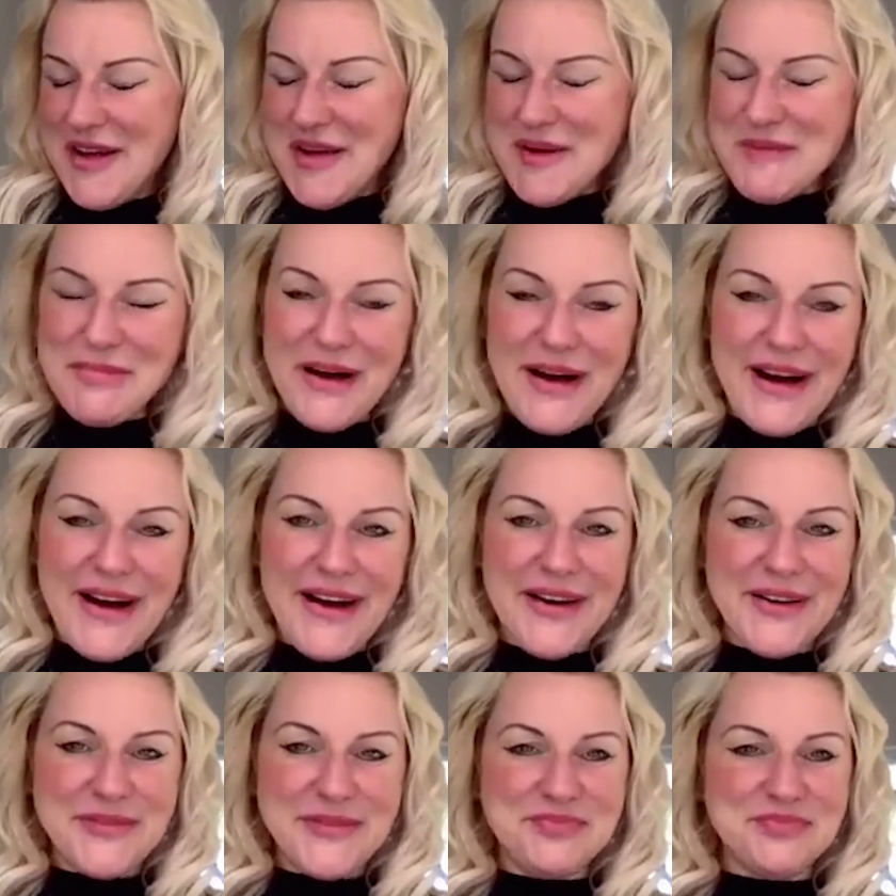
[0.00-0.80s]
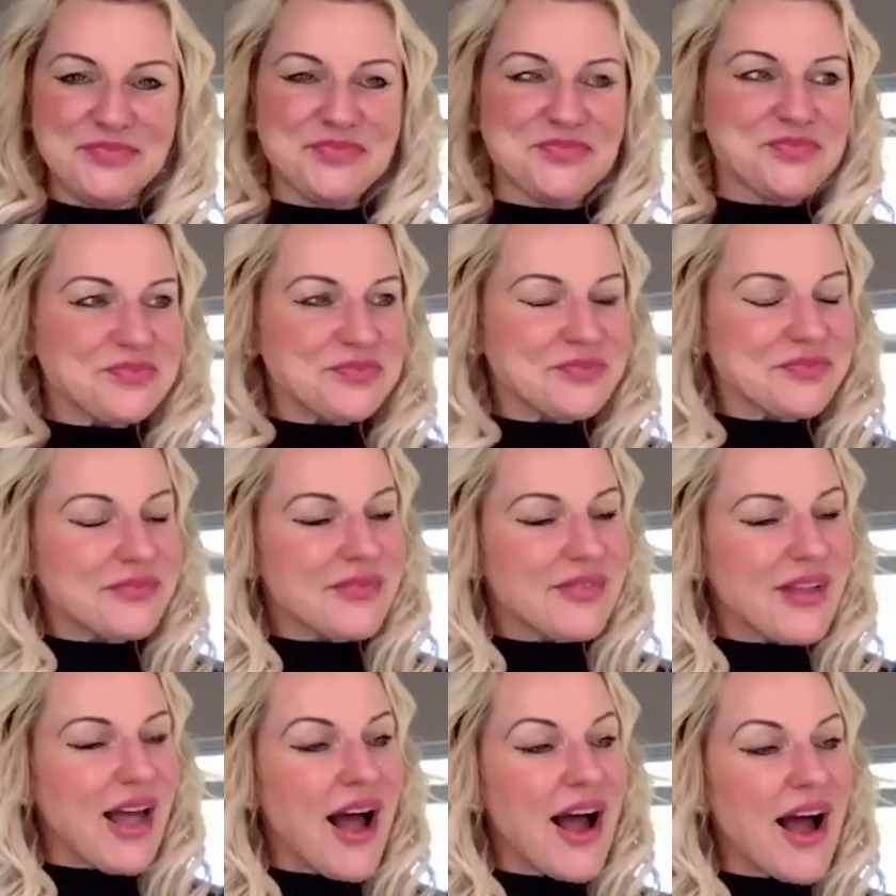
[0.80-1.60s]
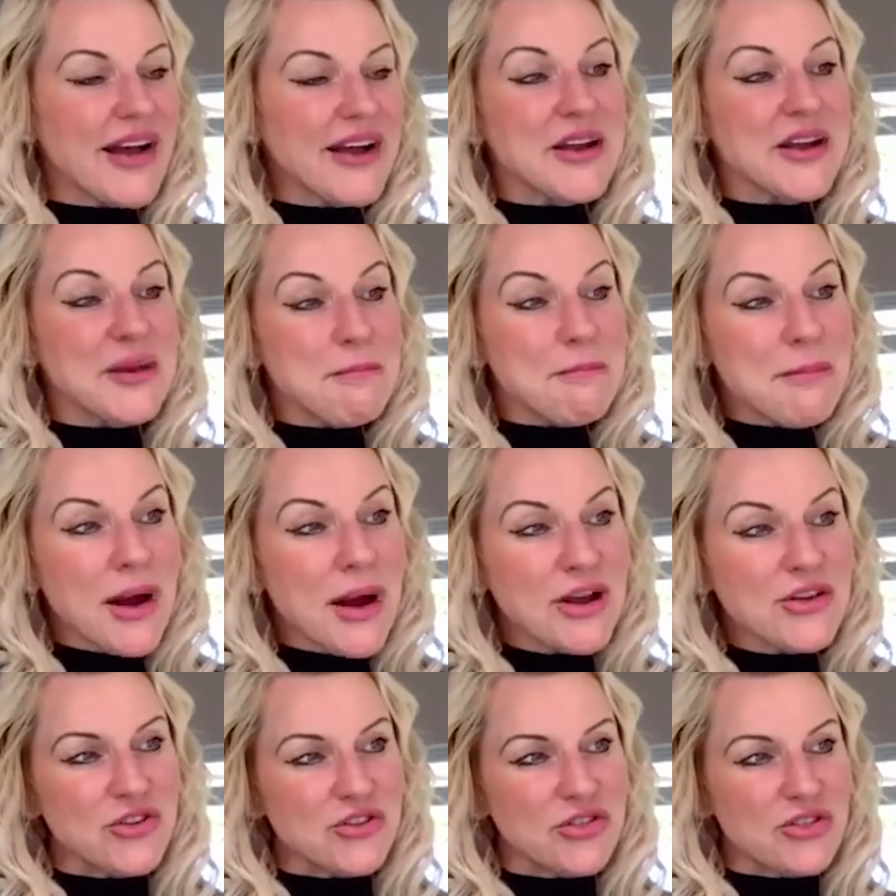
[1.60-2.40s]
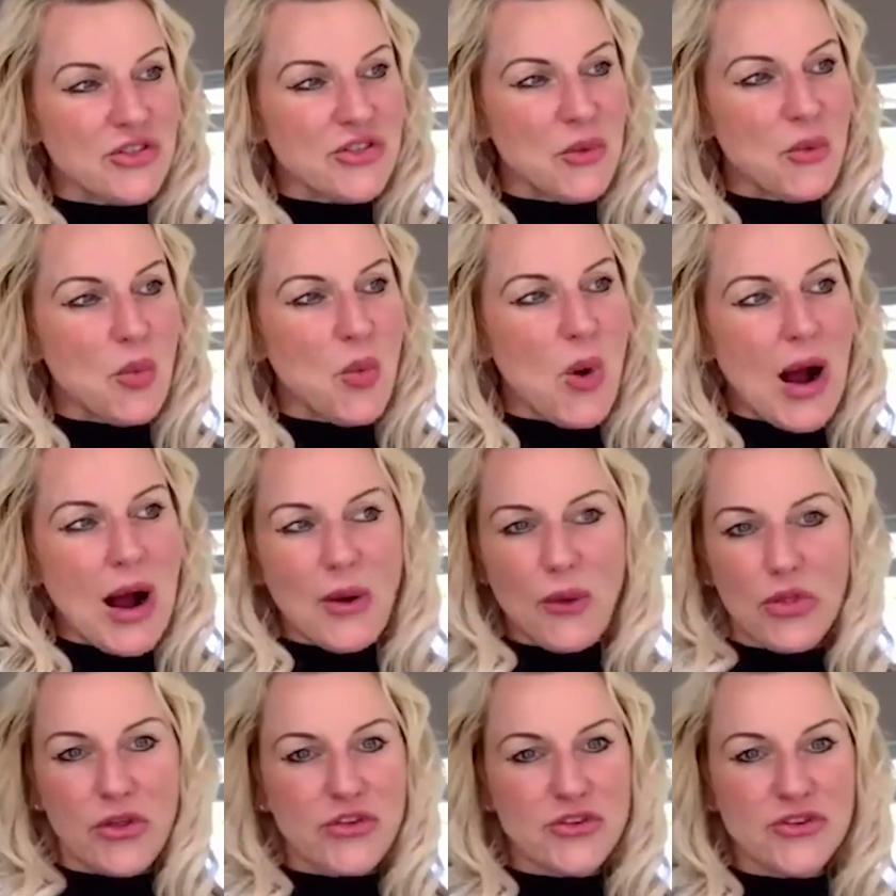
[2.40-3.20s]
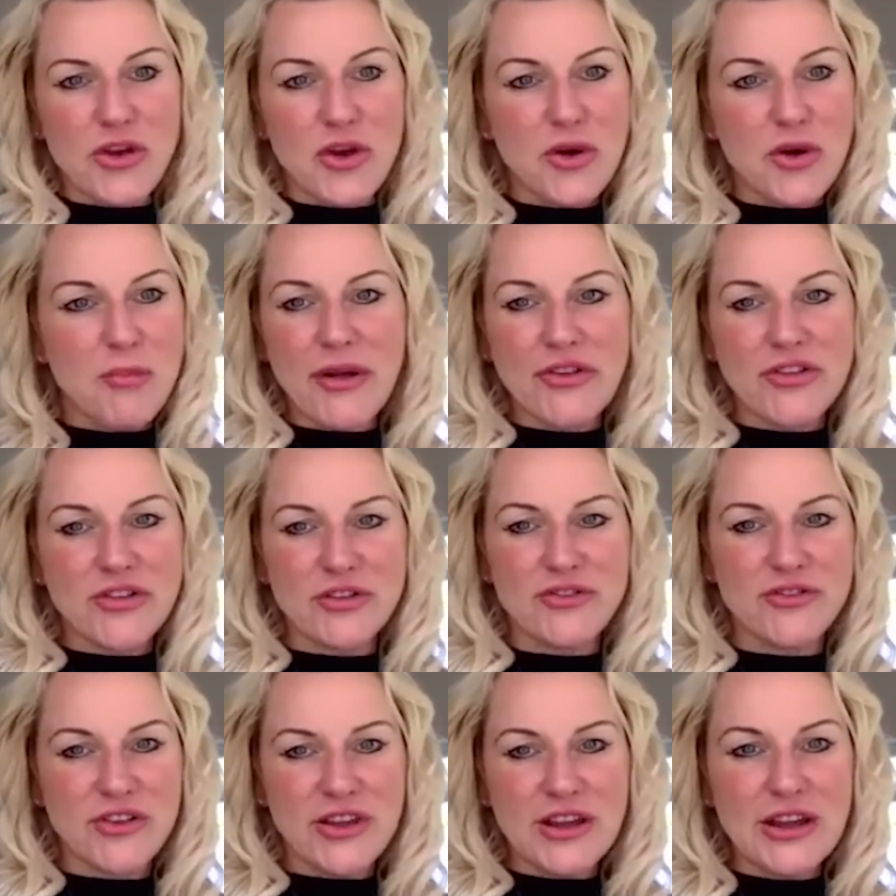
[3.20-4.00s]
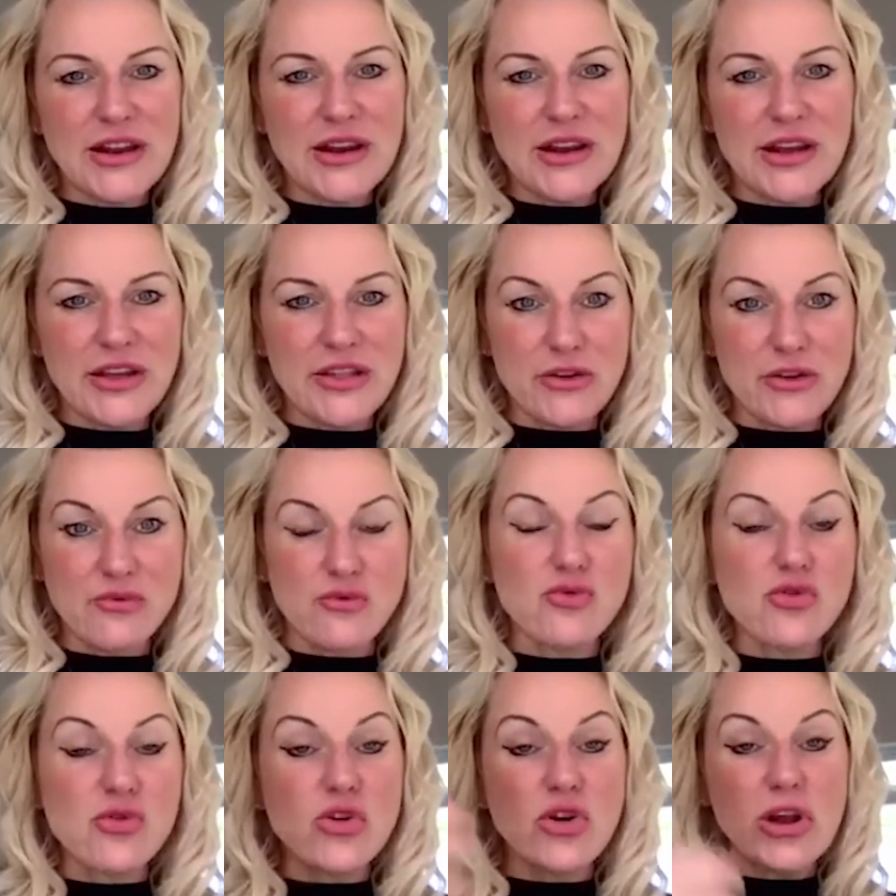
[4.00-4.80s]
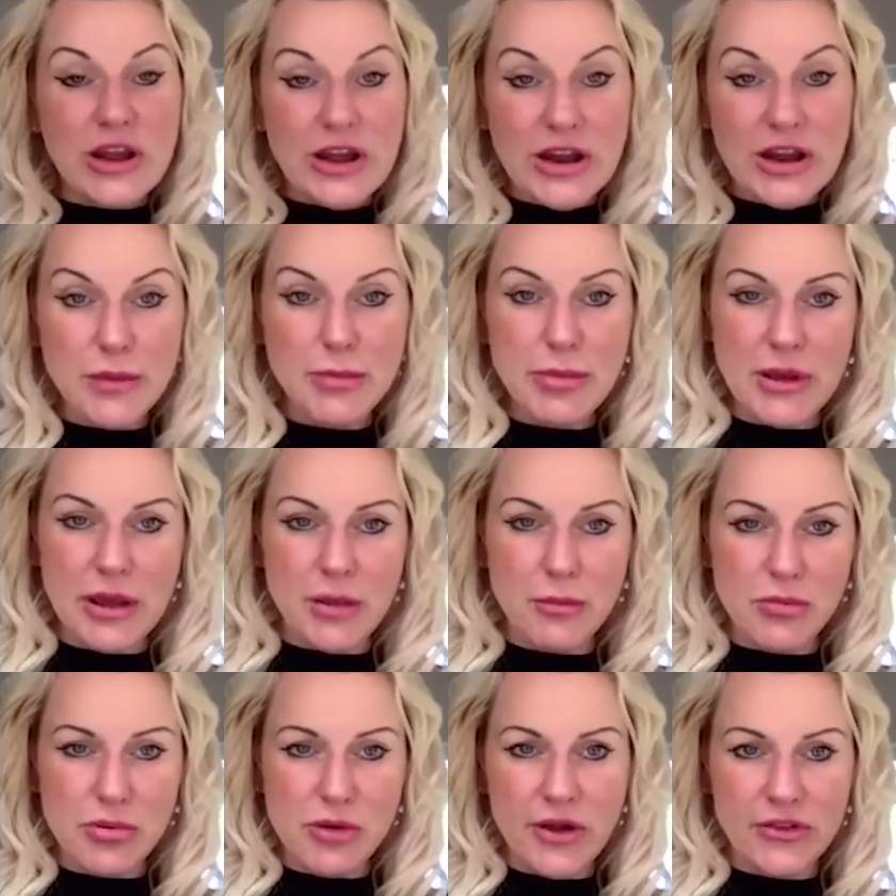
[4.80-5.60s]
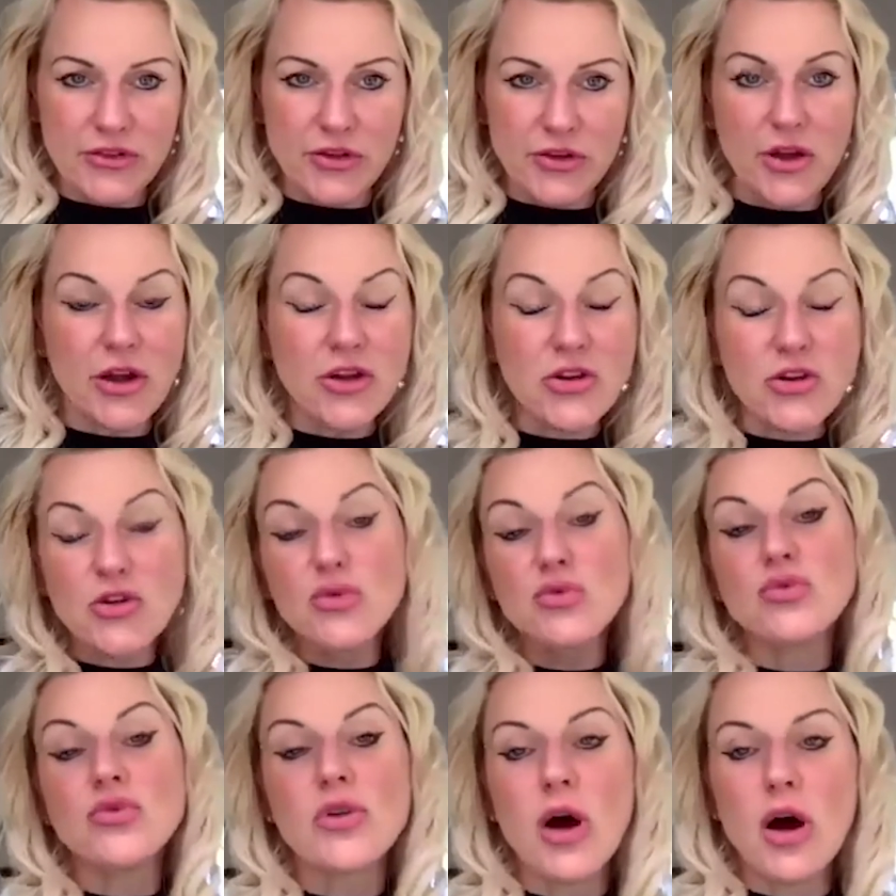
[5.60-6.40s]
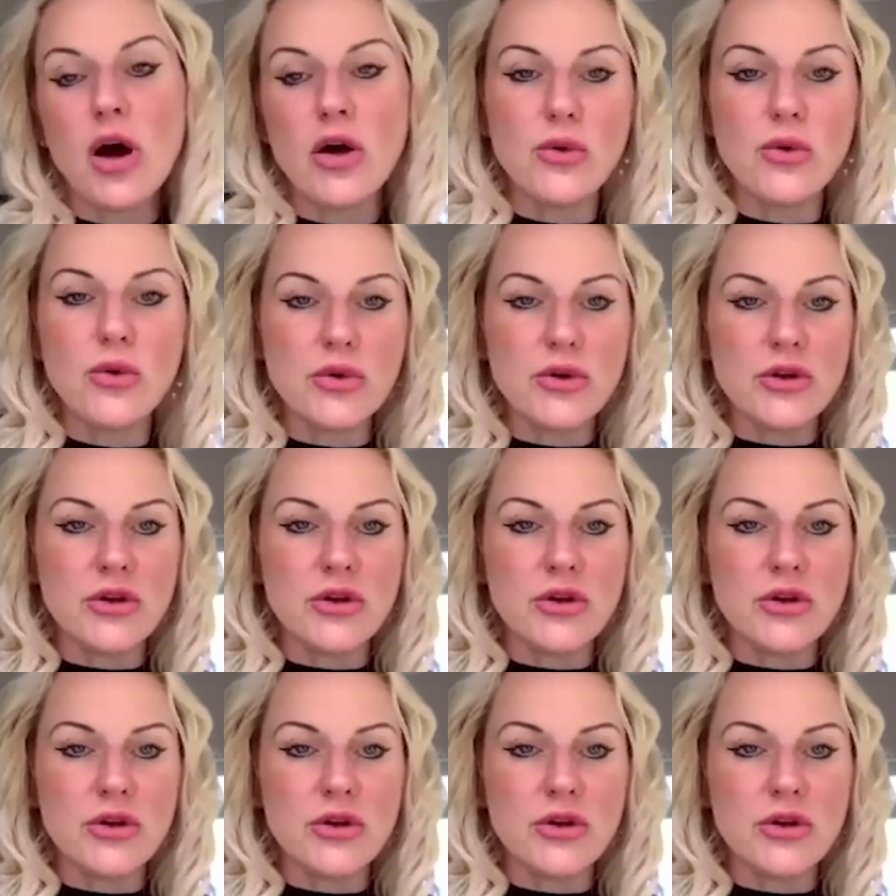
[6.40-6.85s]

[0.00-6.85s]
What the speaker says: But I can imagine that, wow, there's no better feeling than really being present. And you'll know,